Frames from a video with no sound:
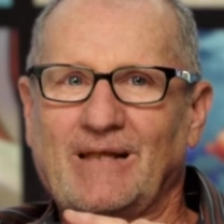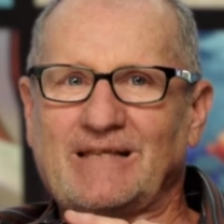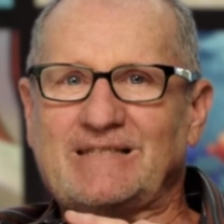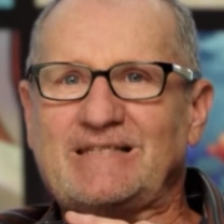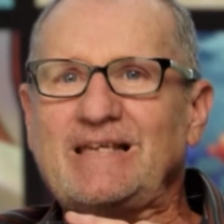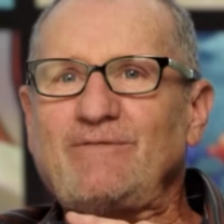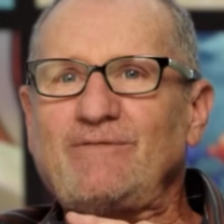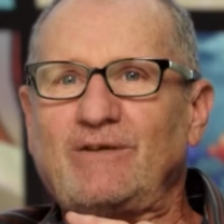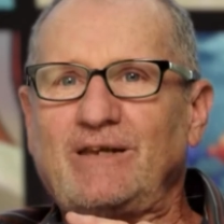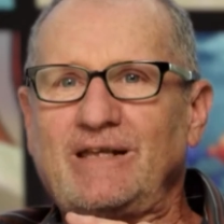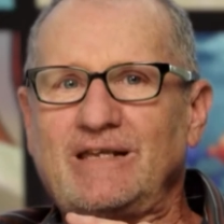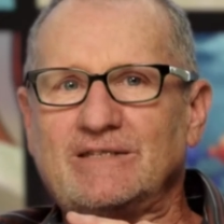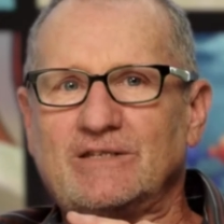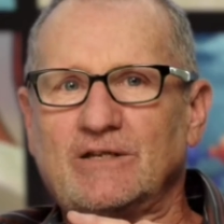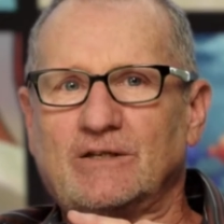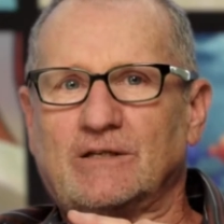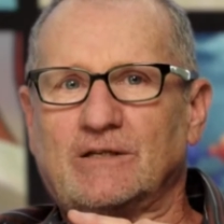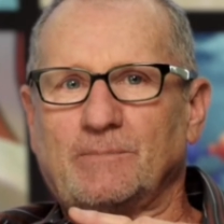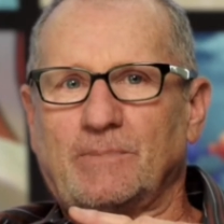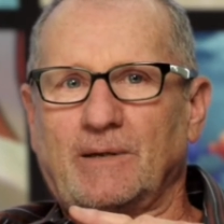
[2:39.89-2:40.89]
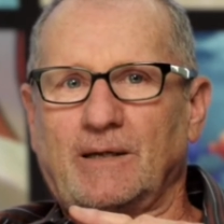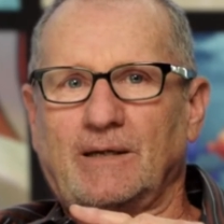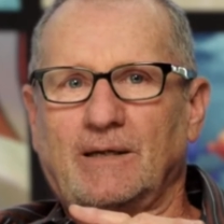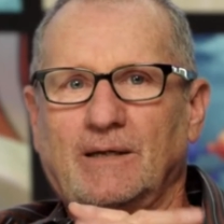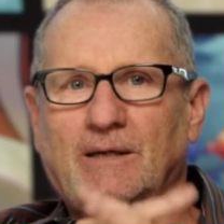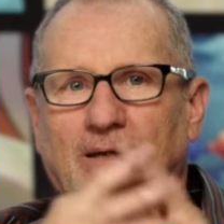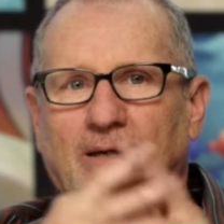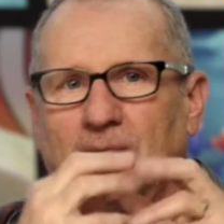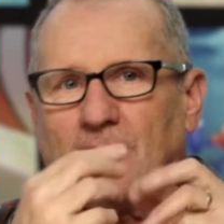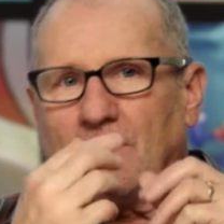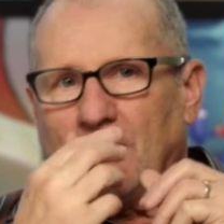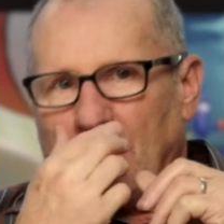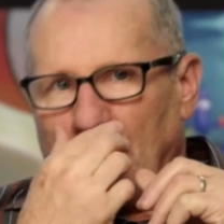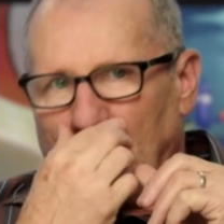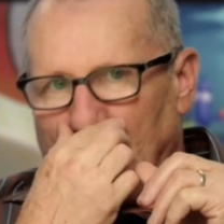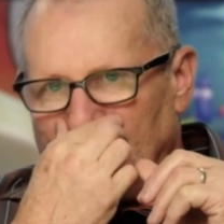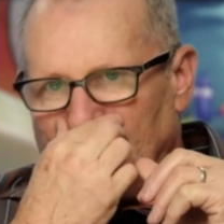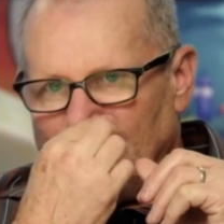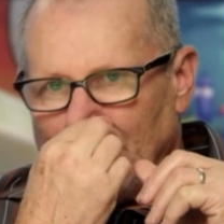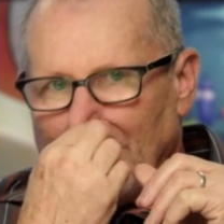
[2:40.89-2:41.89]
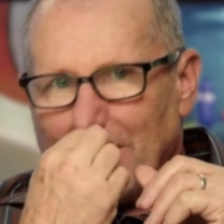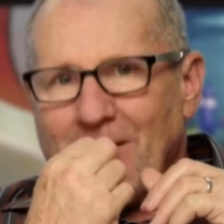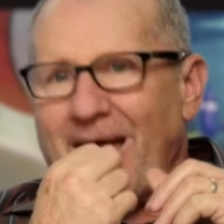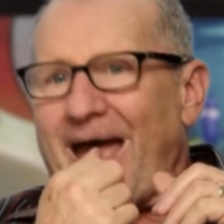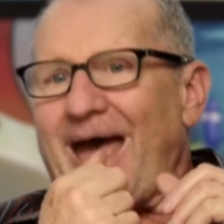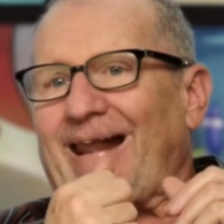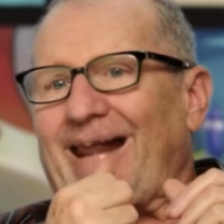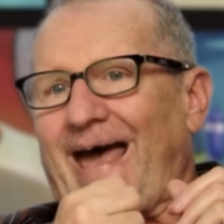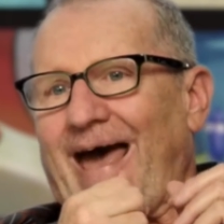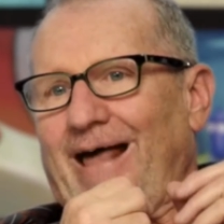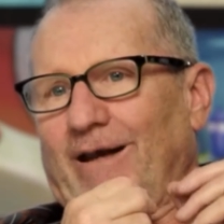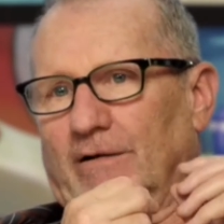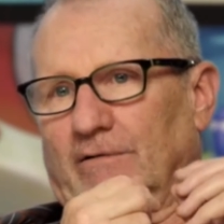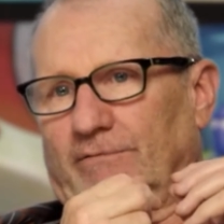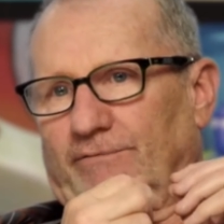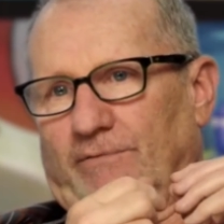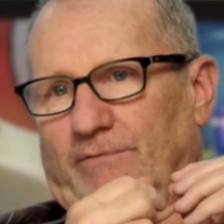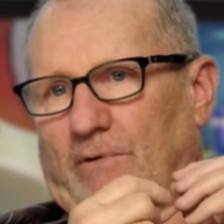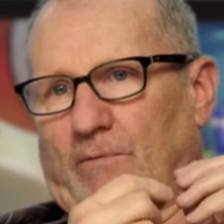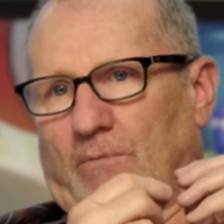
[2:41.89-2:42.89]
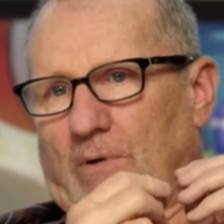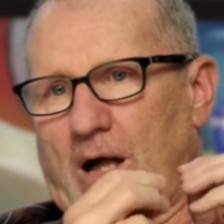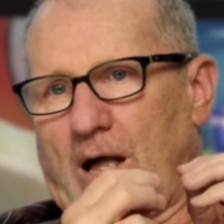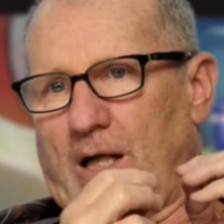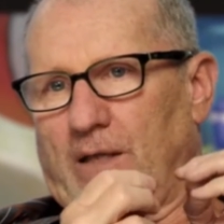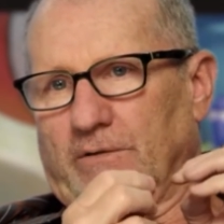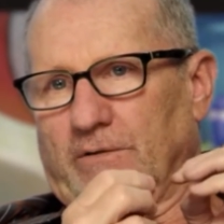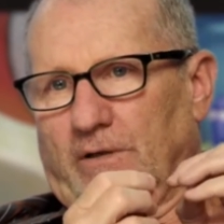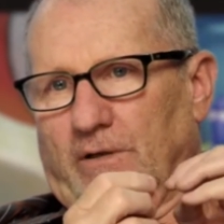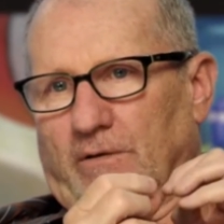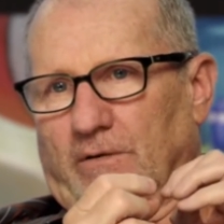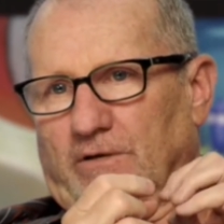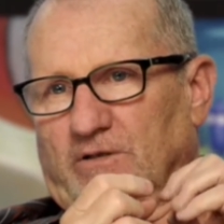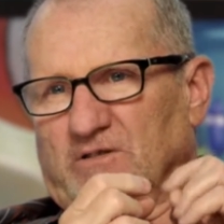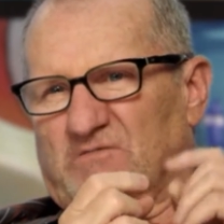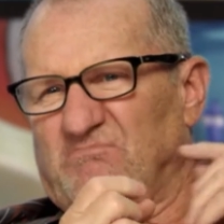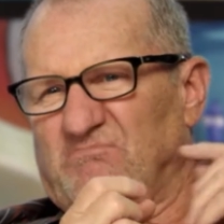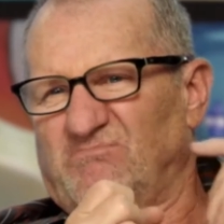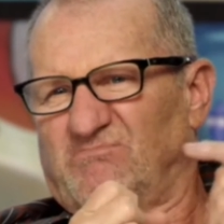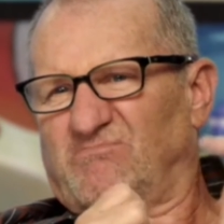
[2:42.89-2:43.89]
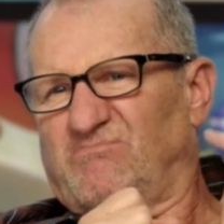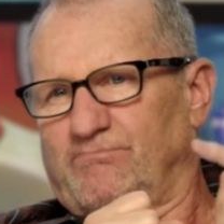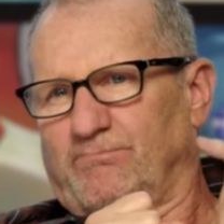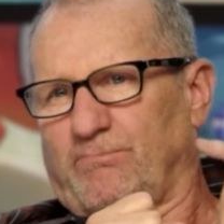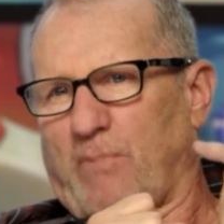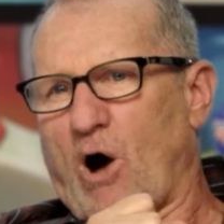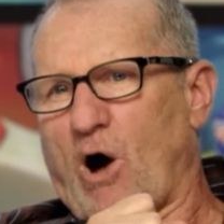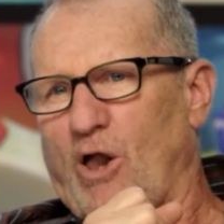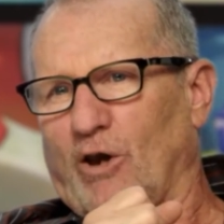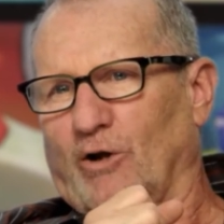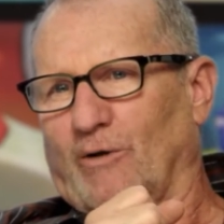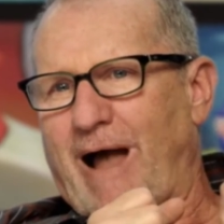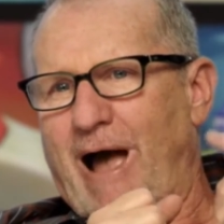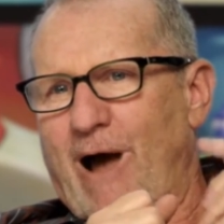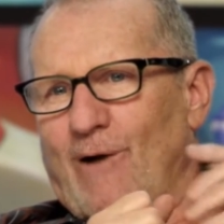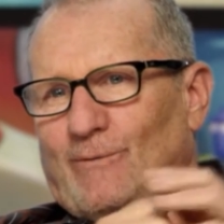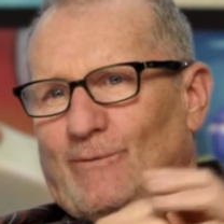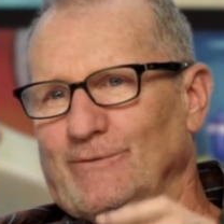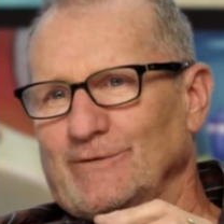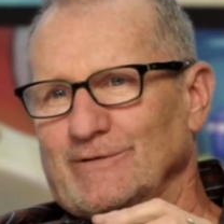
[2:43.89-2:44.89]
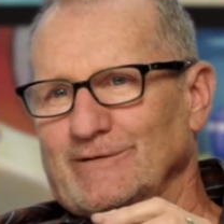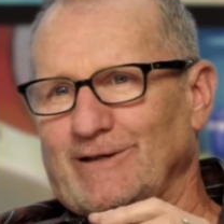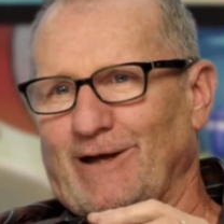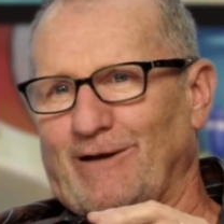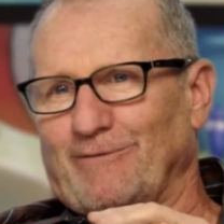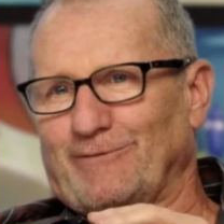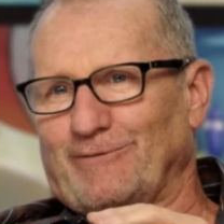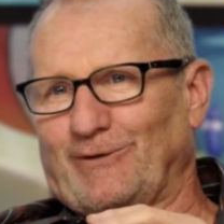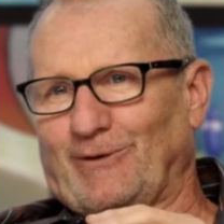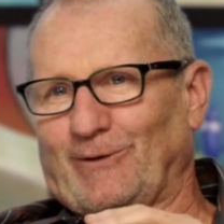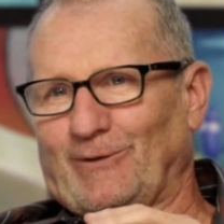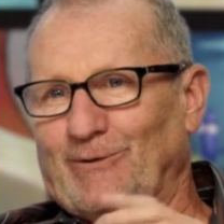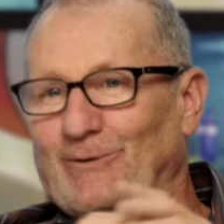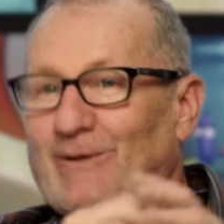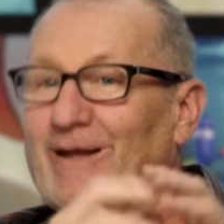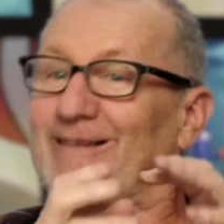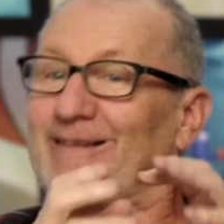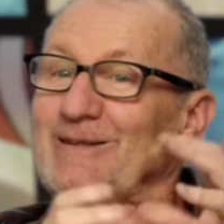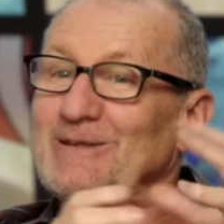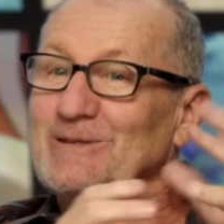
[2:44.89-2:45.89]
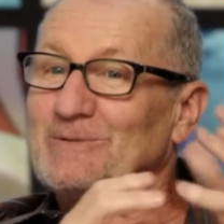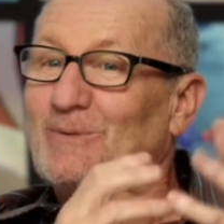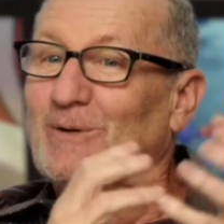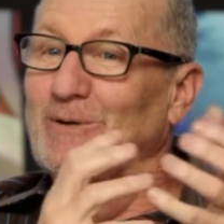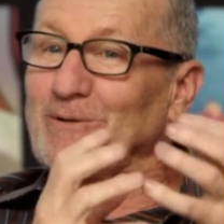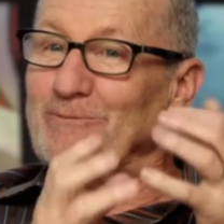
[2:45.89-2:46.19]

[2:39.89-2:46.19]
it's even easy to be mad at her for a while, you know, and to ball her out and stuff, you know, and you get these